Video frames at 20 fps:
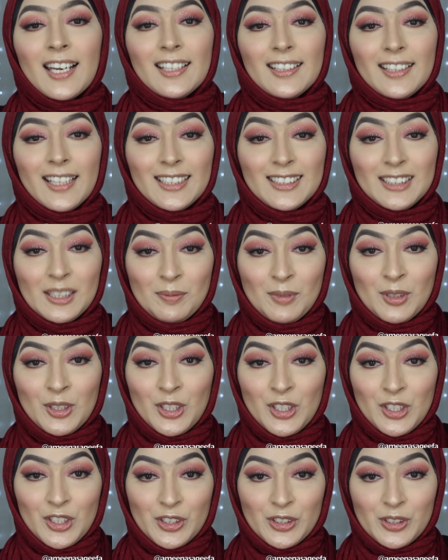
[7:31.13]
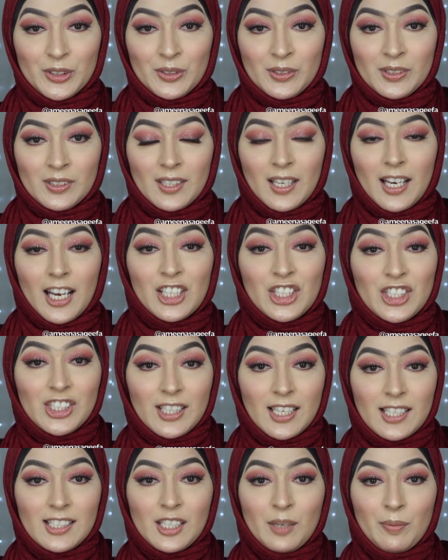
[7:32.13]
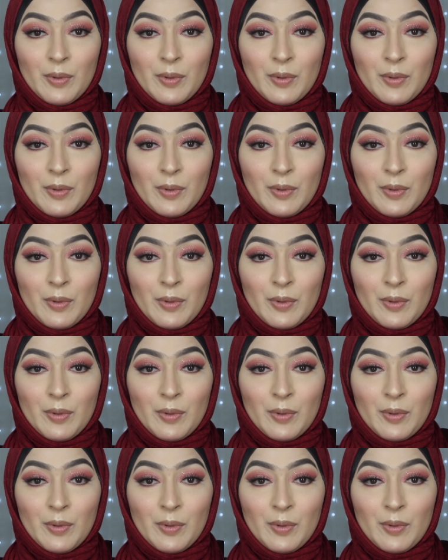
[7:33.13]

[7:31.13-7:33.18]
Next I'm gonna use Anastasia